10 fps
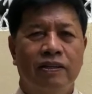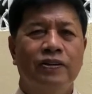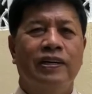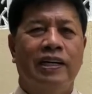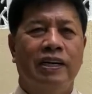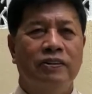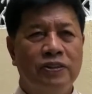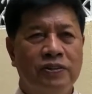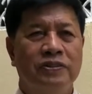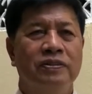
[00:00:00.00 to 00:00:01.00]
Look
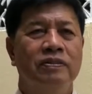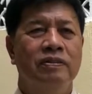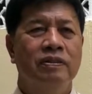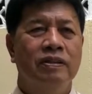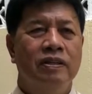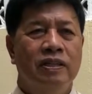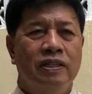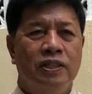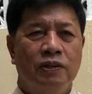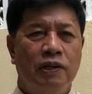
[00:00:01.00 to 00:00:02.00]
around you.
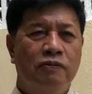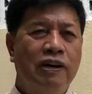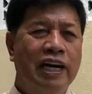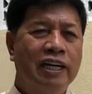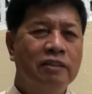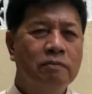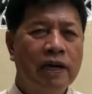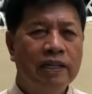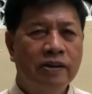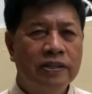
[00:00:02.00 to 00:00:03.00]
You will find
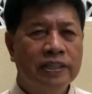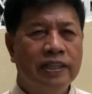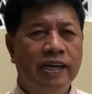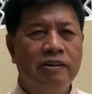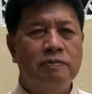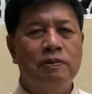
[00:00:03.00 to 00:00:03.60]
many ordinary